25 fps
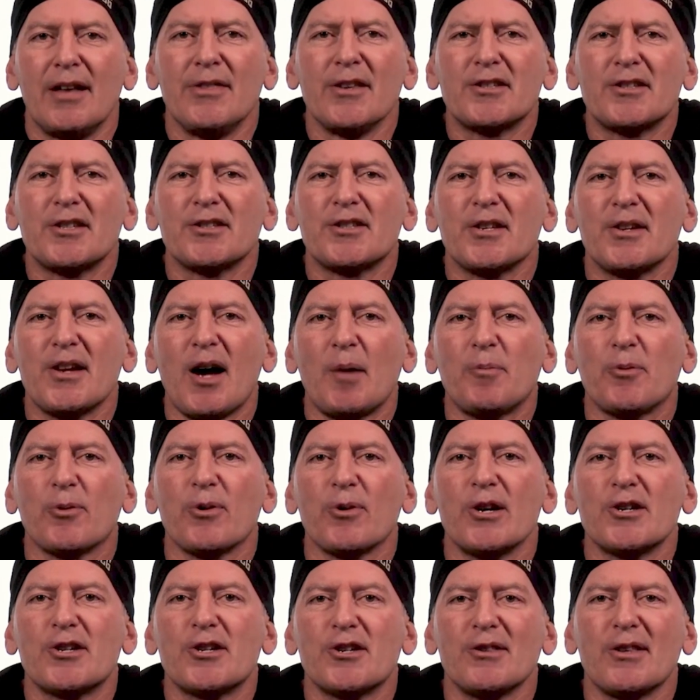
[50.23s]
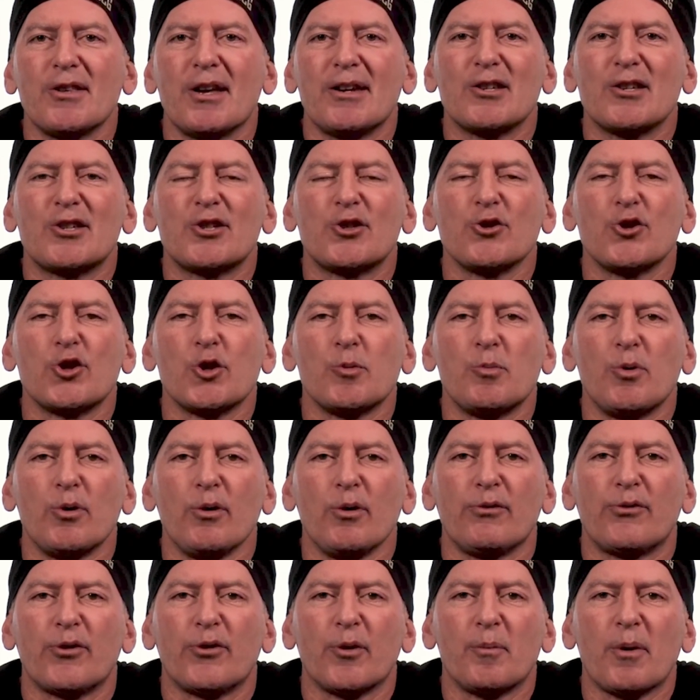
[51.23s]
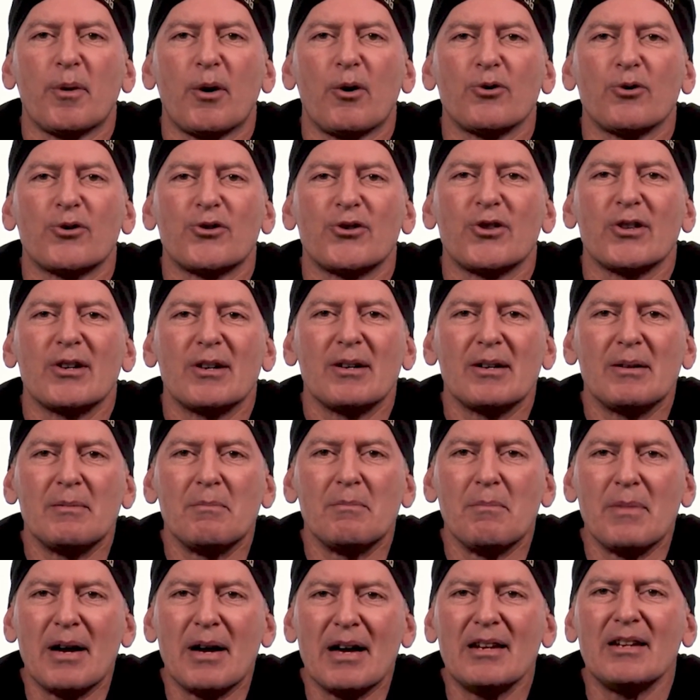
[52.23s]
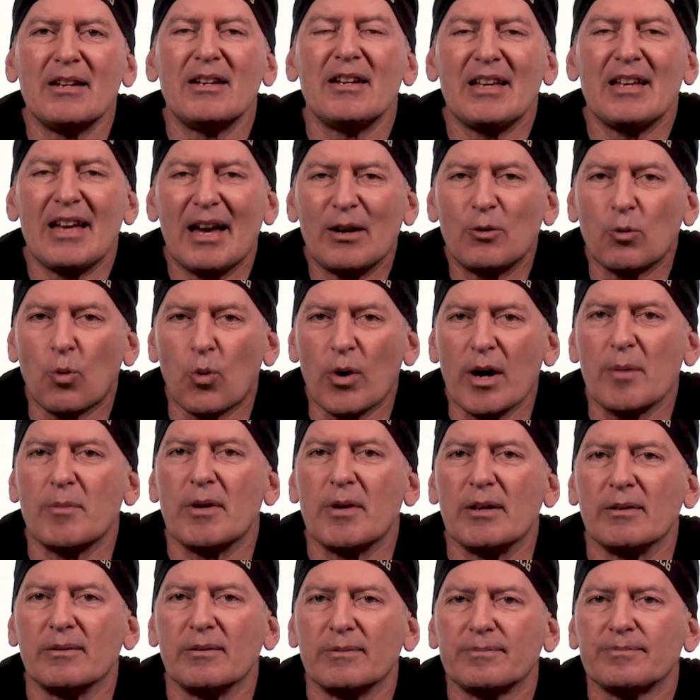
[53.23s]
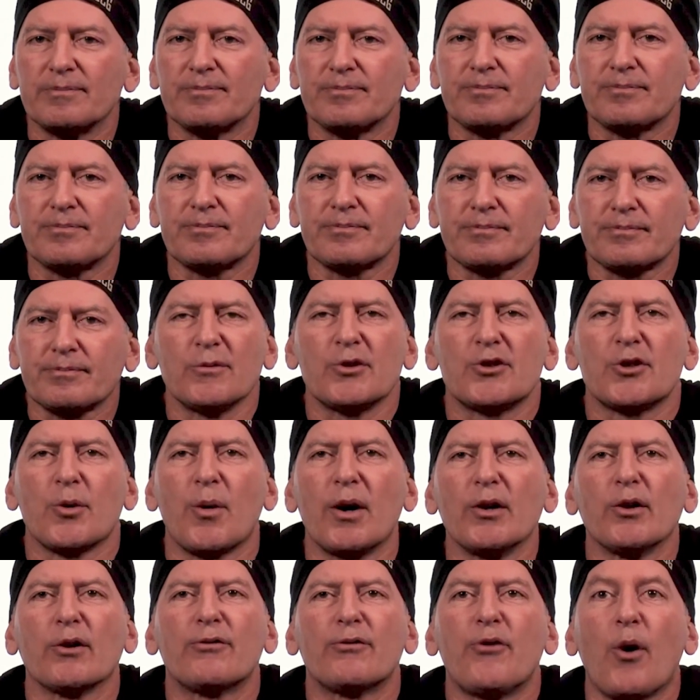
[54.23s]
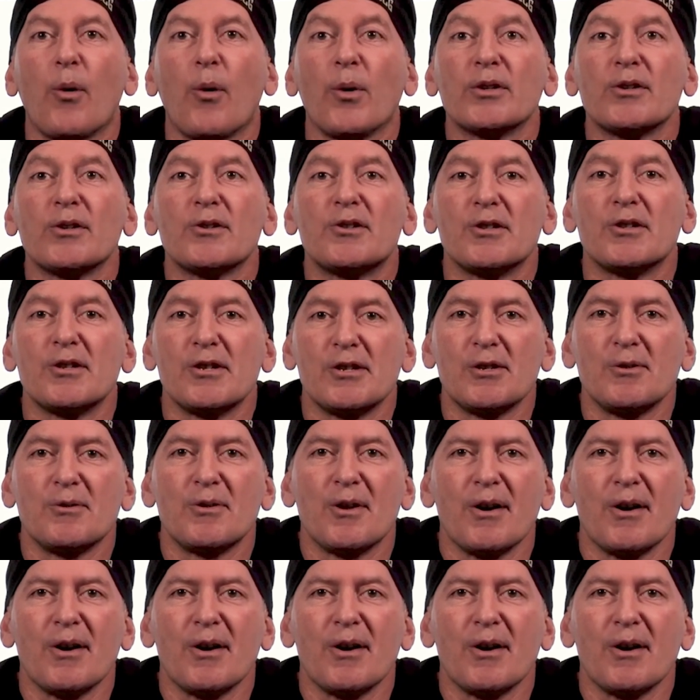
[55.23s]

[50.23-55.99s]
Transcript: this is an operation that is suitable for both men and women. So I look forward to seeing you